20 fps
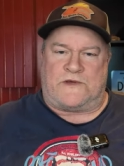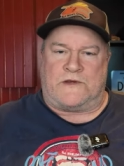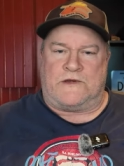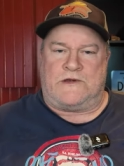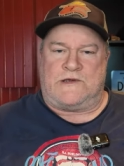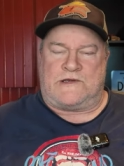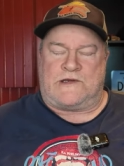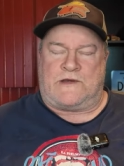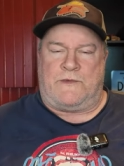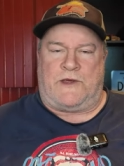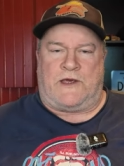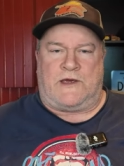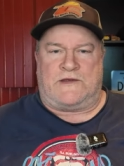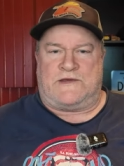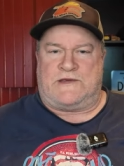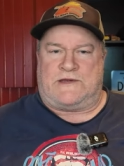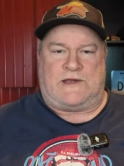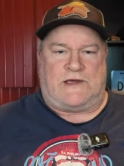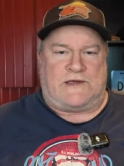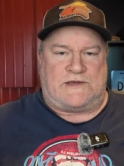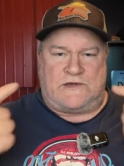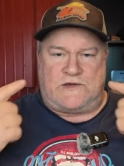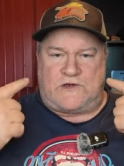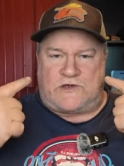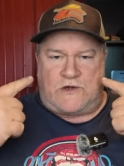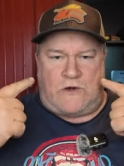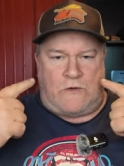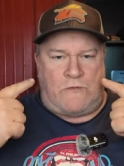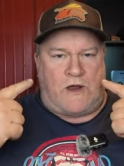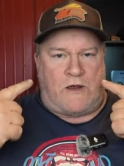So just because it doesn't
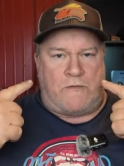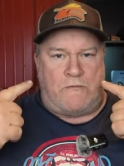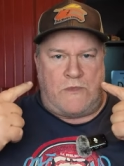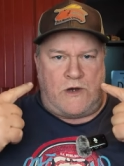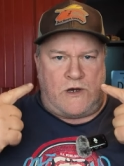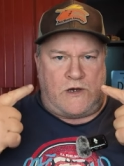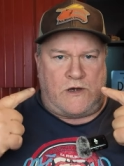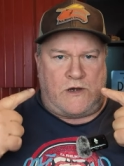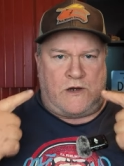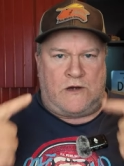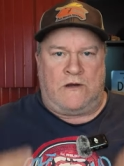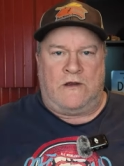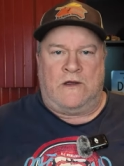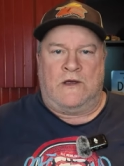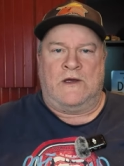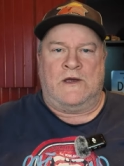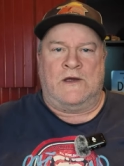show my mug